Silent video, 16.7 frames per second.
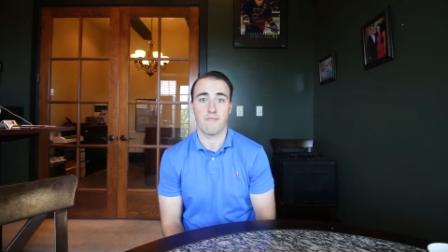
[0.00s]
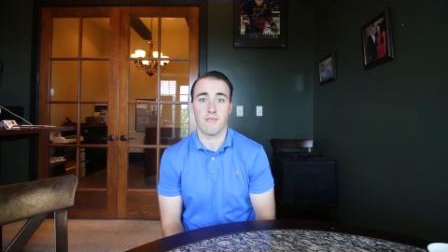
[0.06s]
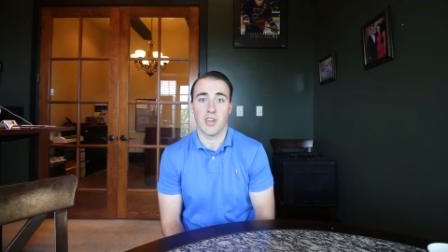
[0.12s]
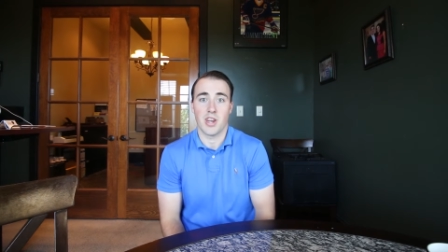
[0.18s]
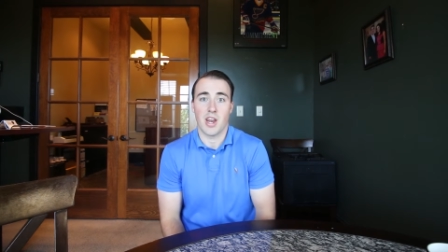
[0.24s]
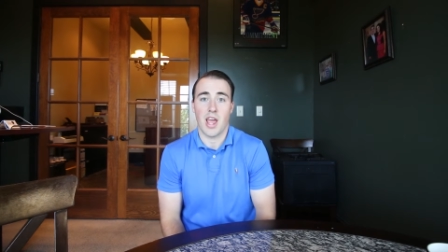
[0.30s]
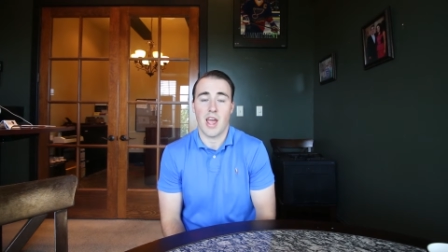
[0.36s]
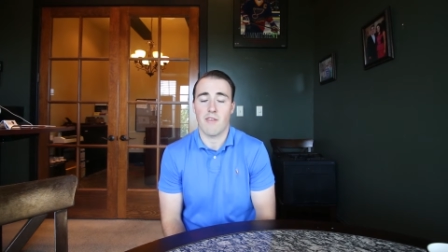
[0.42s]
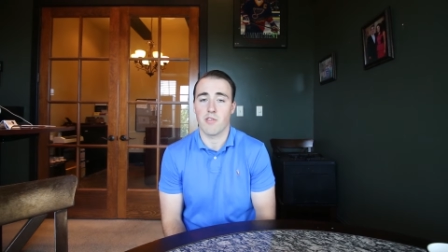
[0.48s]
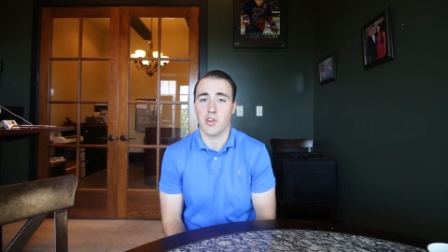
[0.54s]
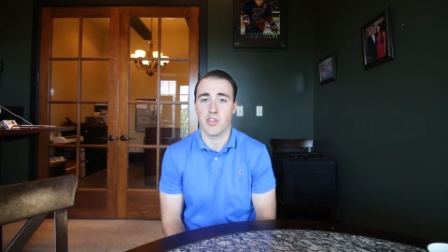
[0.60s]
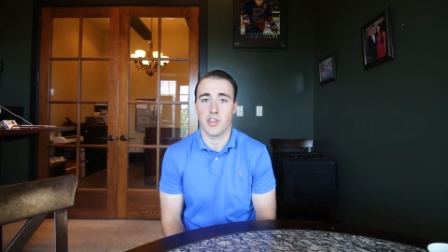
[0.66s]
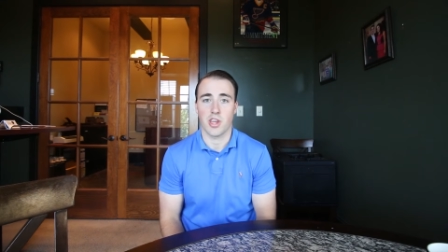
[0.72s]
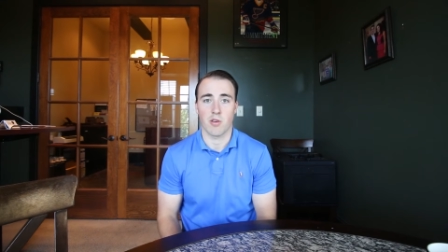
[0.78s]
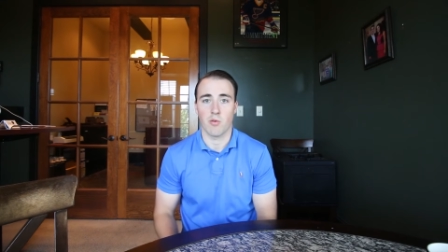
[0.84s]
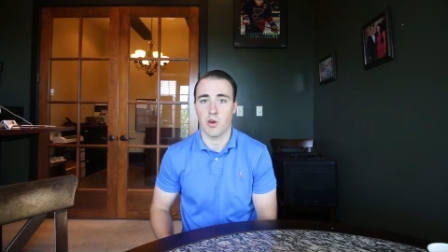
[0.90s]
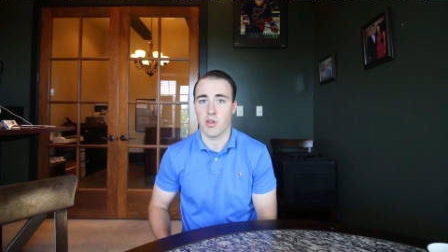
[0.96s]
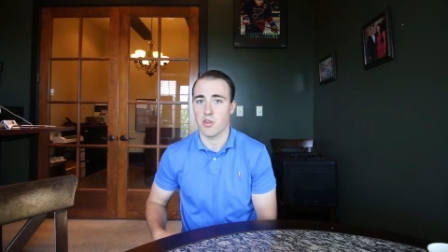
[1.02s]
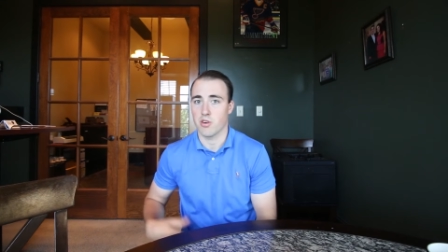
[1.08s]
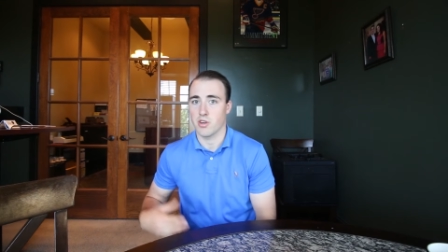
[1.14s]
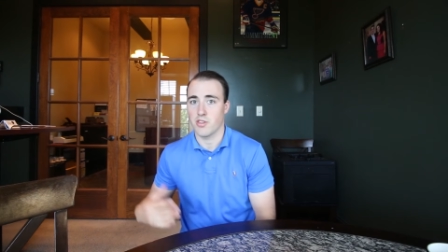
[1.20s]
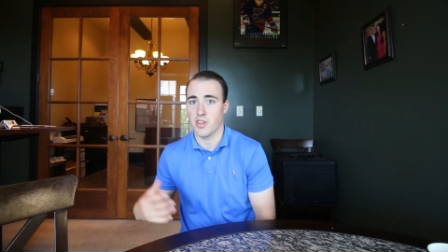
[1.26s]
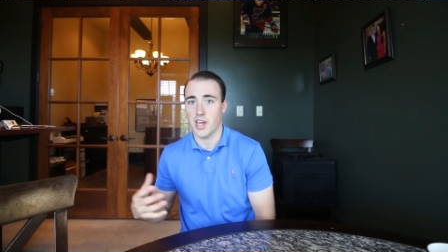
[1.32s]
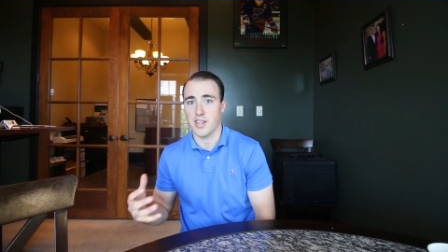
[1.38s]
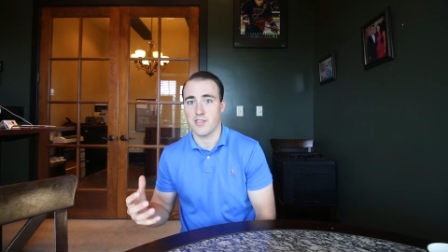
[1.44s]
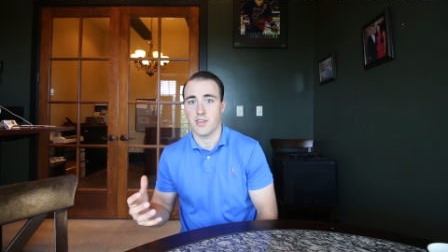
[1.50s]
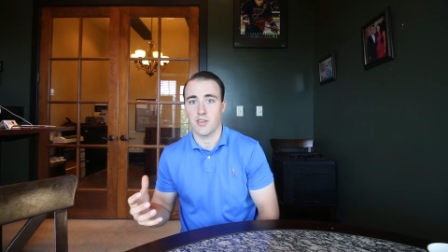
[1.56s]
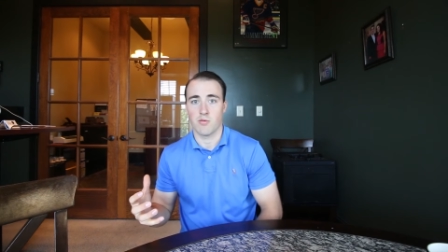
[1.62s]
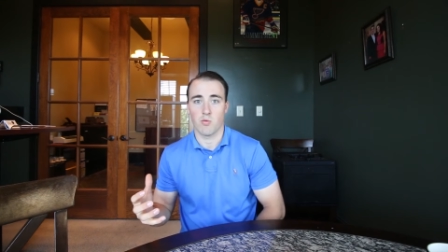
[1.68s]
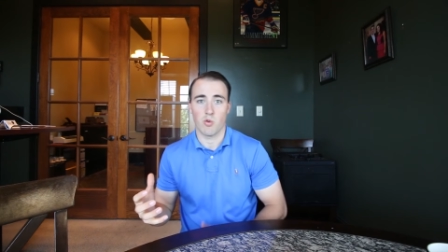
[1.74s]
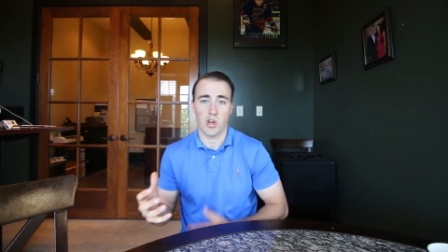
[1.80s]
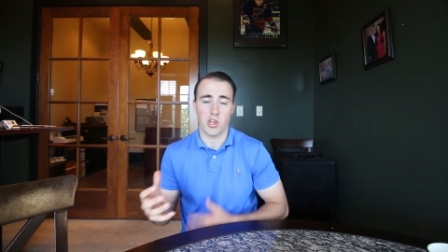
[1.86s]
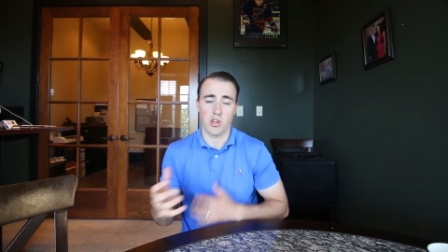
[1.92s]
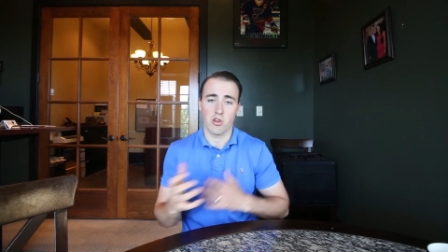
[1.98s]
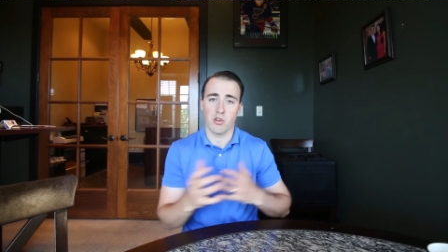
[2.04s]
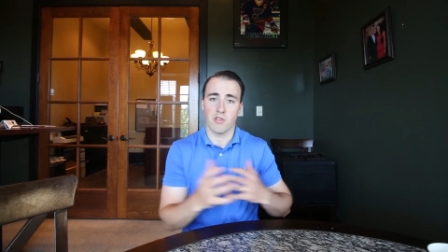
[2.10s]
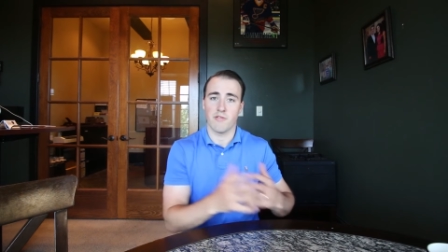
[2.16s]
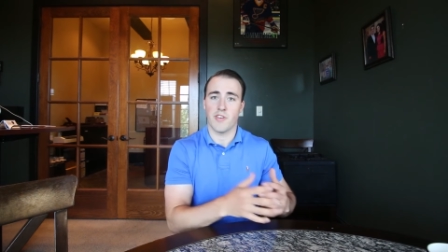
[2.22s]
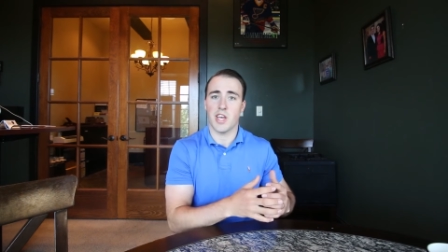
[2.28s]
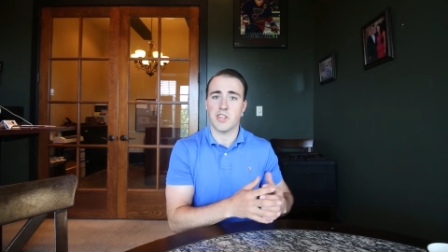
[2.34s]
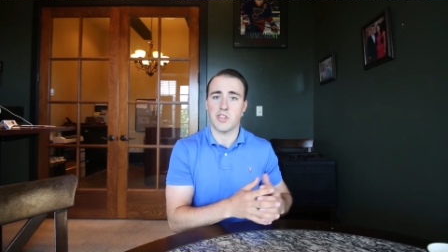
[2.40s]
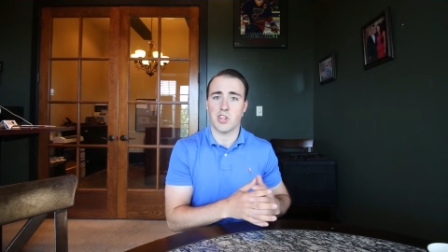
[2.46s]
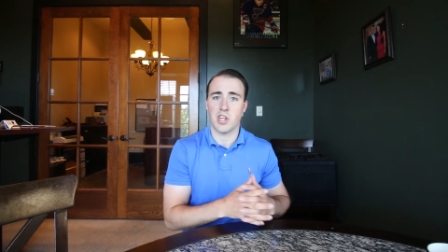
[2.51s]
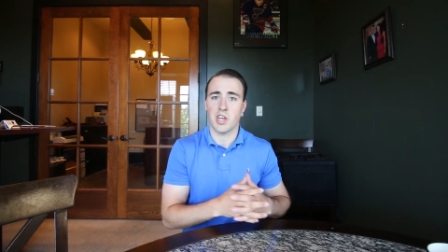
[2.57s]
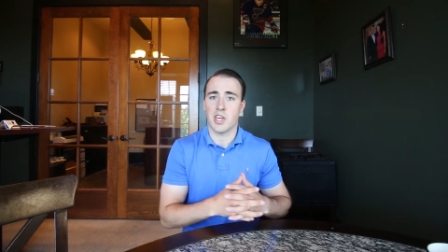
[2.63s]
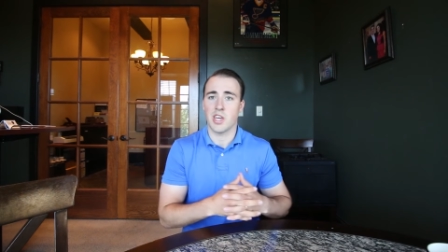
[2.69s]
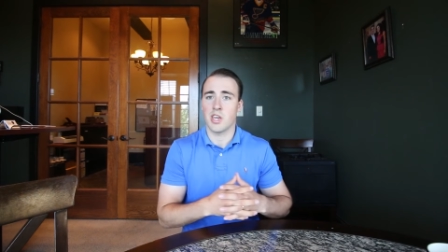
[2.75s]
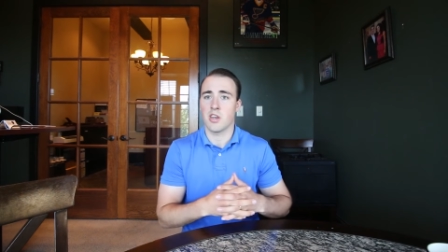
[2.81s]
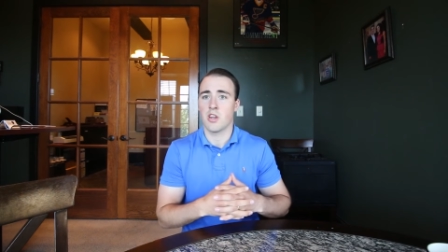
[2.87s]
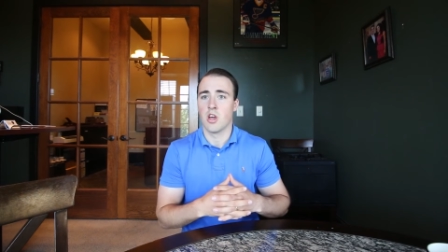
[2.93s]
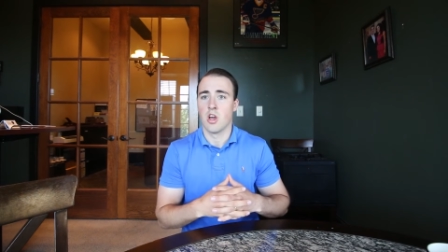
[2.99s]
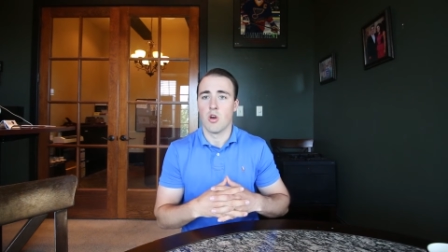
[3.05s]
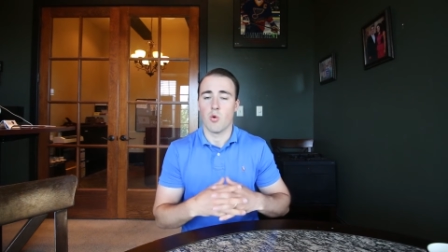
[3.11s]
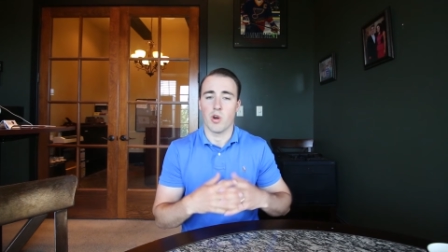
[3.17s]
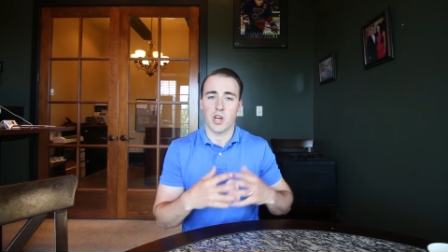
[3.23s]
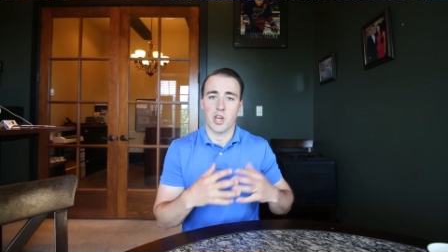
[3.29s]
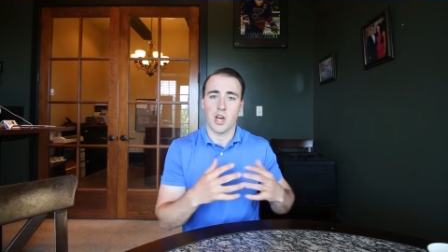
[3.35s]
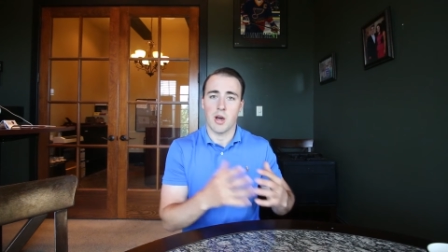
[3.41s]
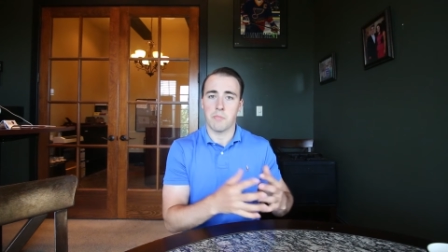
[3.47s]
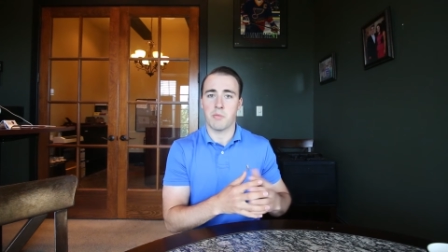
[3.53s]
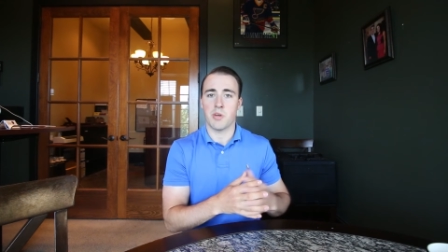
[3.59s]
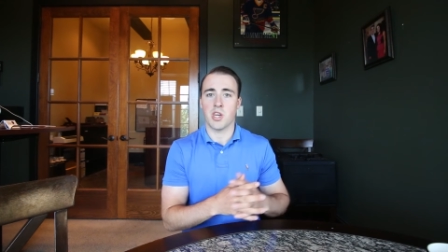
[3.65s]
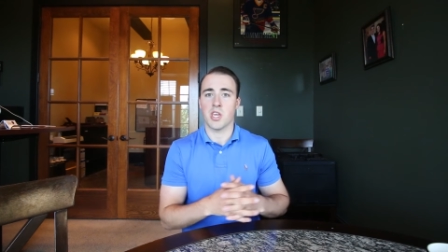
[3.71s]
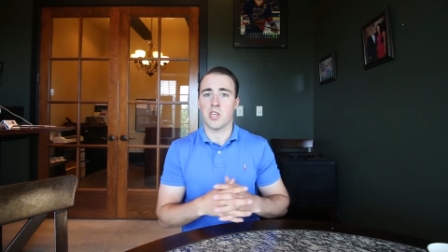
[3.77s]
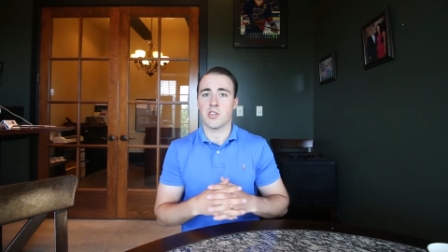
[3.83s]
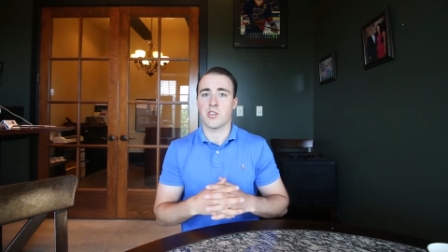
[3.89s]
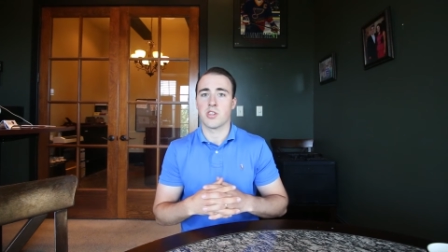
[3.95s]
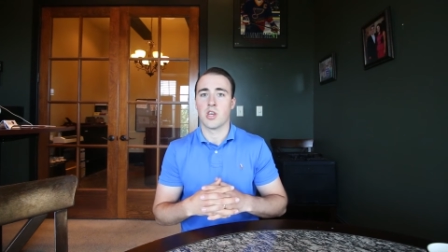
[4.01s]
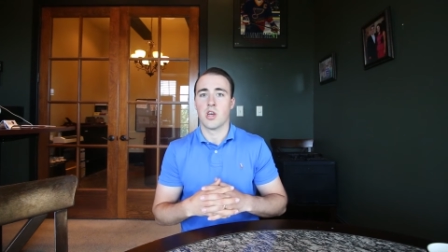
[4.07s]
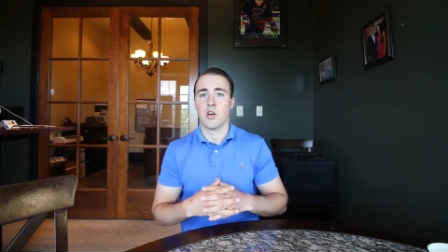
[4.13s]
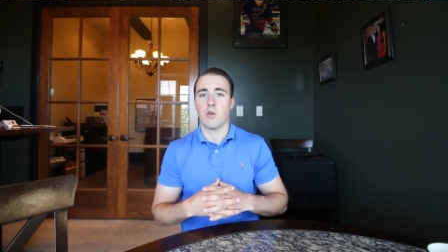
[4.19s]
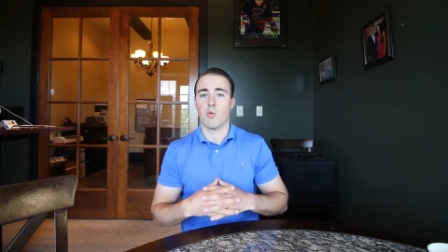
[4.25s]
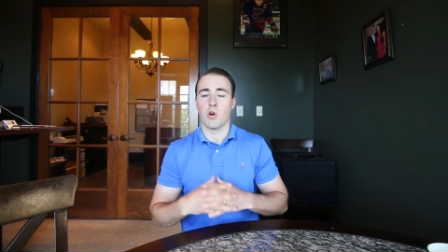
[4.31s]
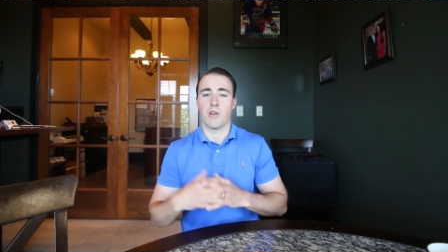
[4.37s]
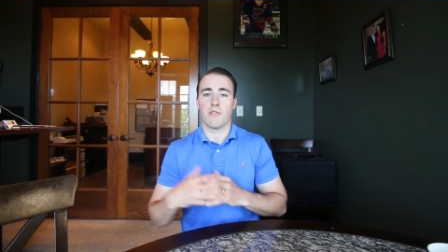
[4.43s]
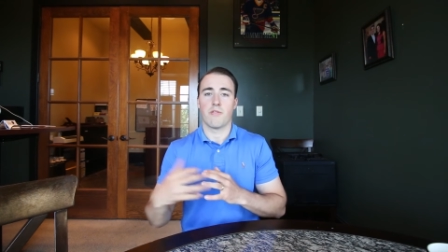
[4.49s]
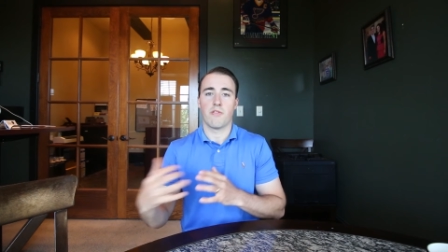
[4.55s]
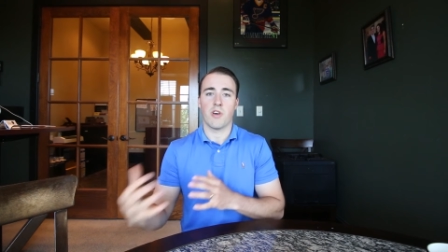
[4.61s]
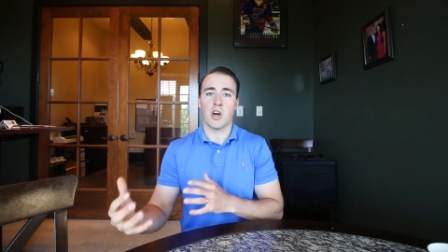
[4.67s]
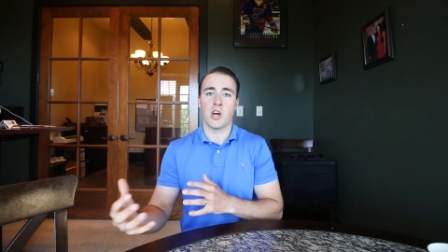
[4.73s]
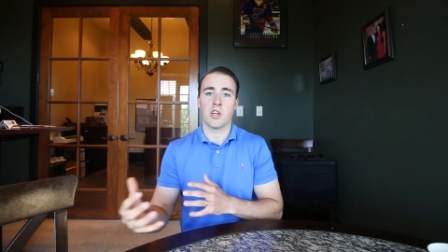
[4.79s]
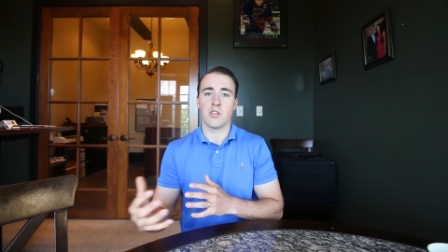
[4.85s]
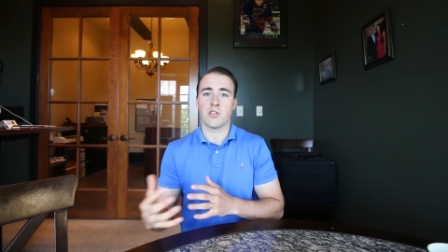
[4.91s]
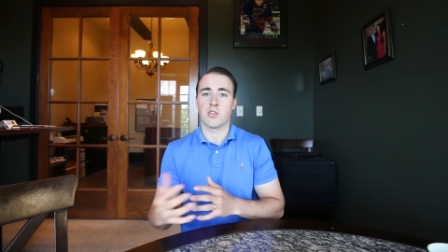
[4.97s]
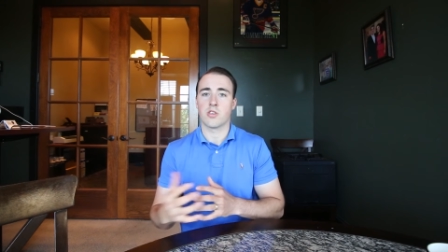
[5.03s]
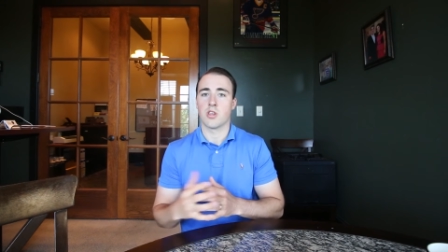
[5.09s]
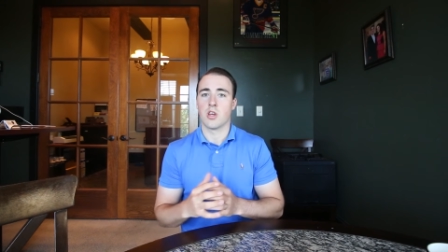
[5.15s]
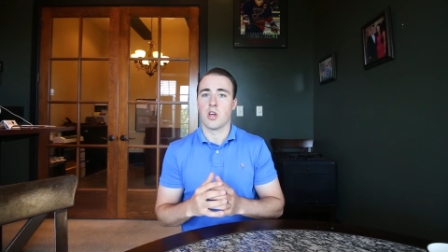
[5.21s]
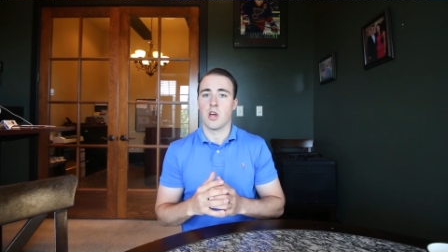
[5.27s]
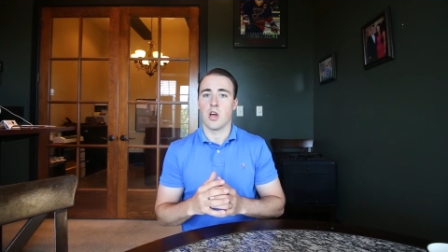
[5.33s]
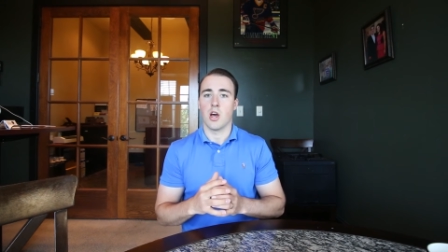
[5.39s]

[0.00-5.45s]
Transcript: in everything, whether that's in what you're investing in, what companies, what funds,